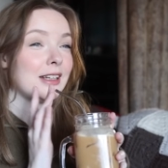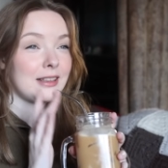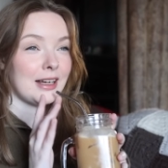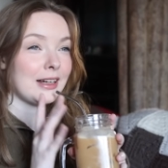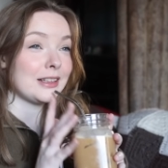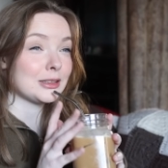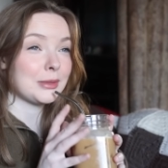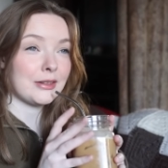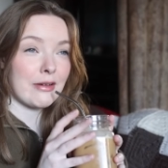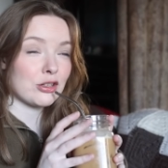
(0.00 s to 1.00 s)
Kit Kat is
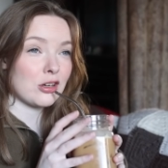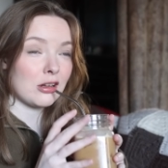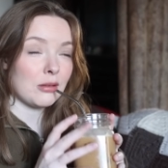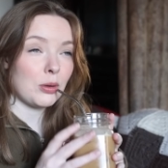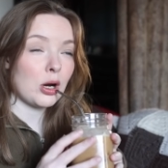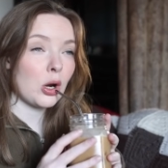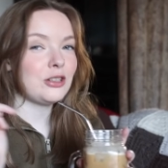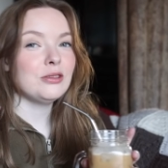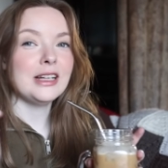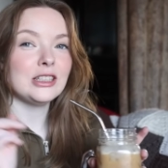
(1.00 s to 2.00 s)
my favorite chocolate bar. I
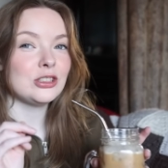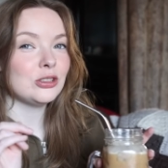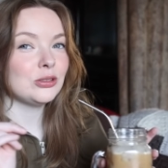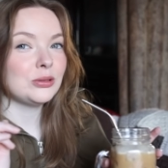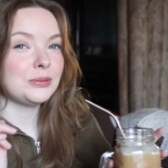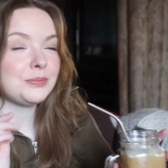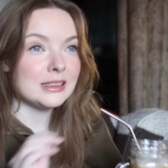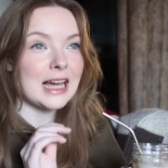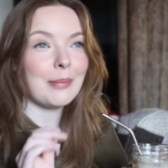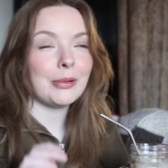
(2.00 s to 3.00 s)
do like to
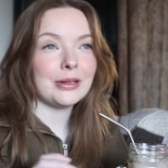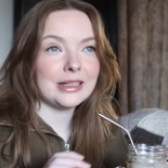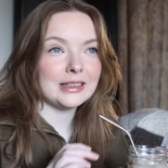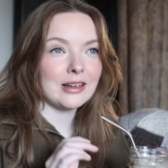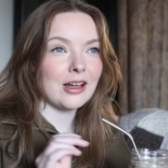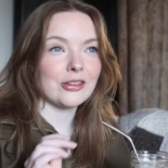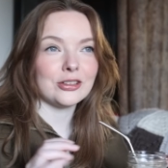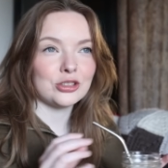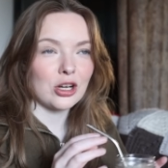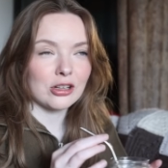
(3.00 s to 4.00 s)
dapple in
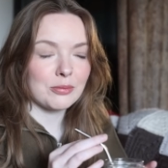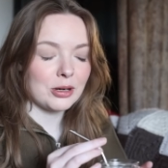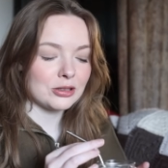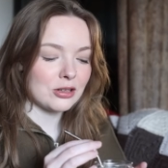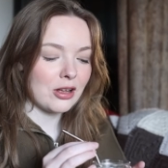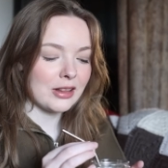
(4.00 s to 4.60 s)
other chocolate bars.